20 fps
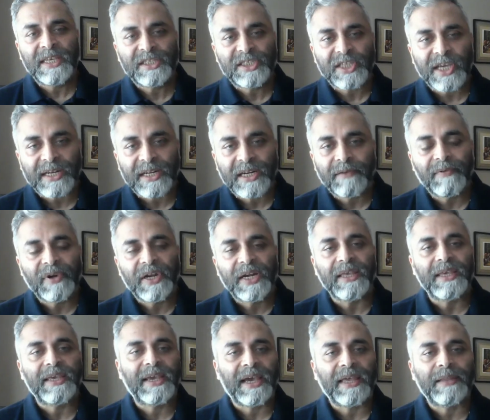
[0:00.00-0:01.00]
Each
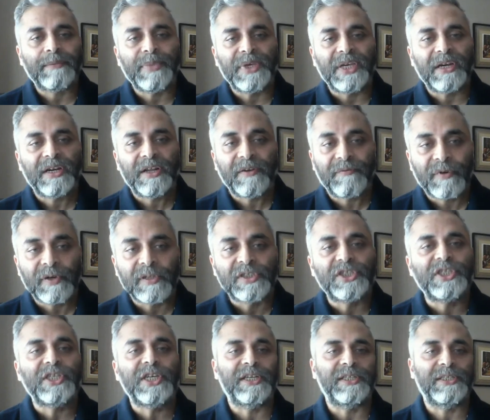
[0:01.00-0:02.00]
activity can be a
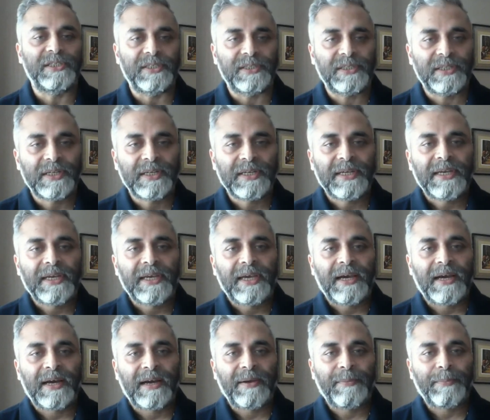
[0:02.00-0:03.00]
differentiator.
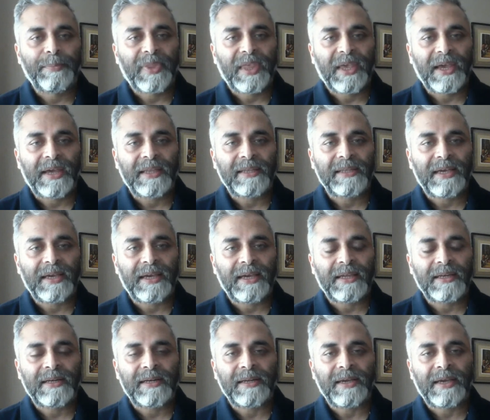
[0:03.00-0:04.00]

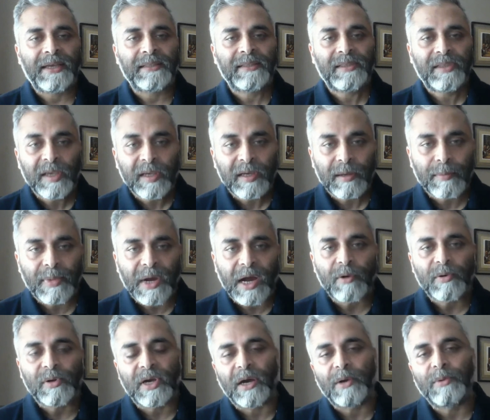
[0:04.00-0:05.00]
And think
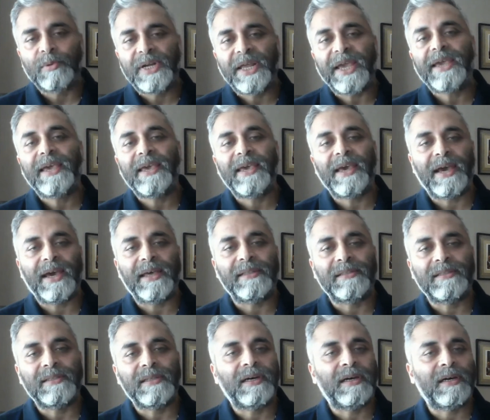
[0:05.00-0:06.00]
about how tech
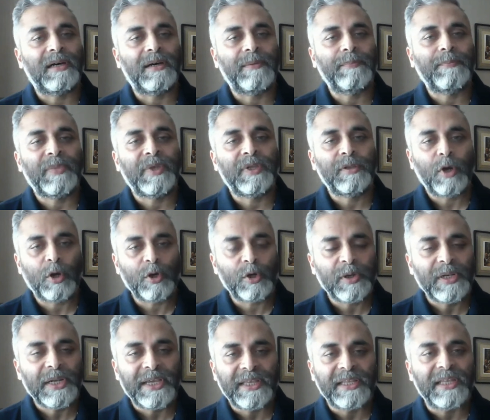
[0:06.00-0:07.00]
can not
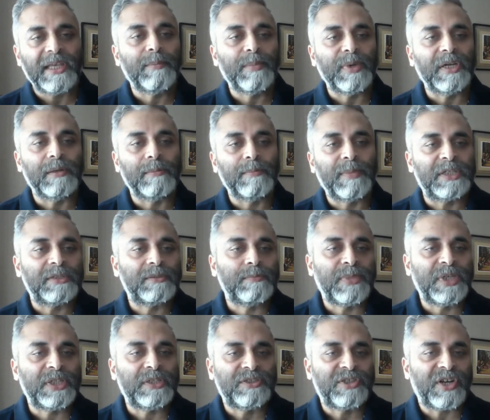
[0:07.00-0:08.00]
only enable
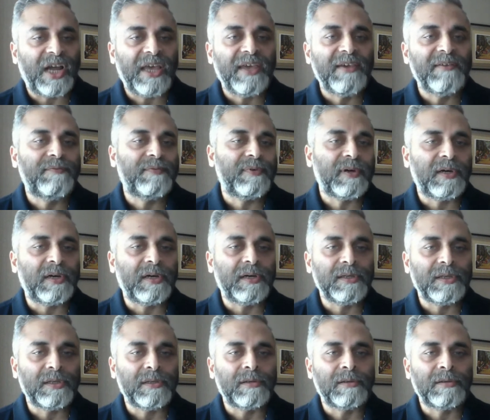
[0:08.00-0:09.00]
but drive,
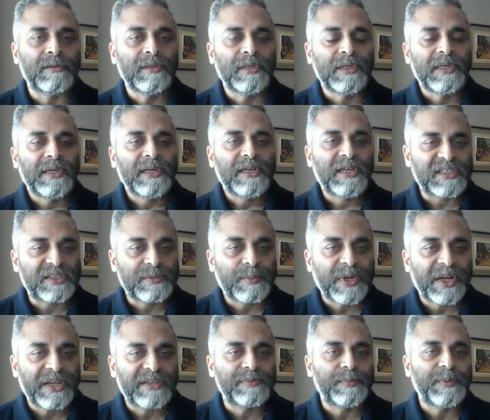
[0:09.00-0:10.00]

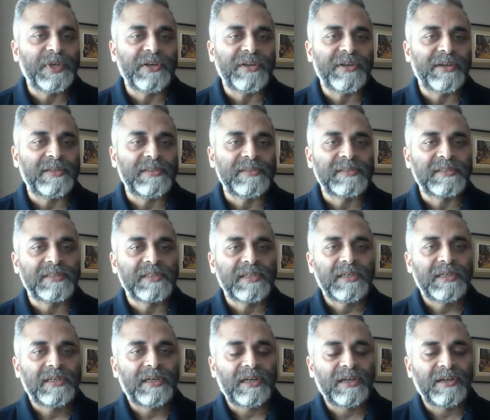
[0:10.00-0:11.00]
customer experience,
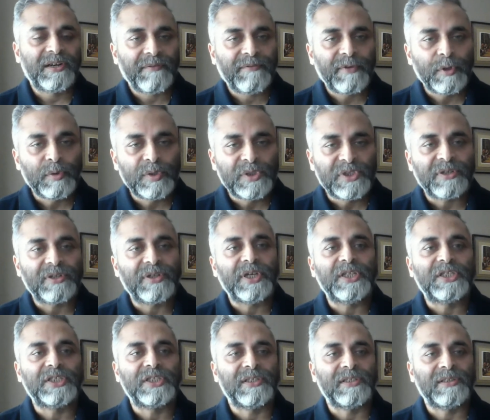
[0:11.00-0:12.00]
revenue
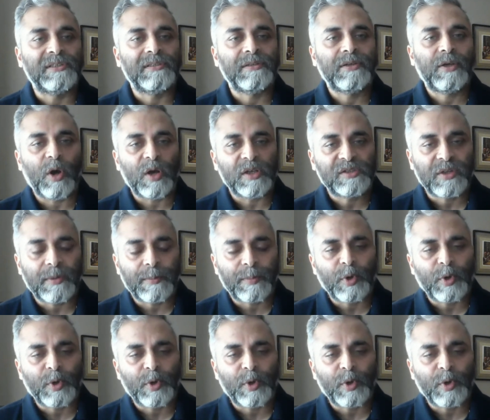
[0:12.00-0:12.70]
generation, cost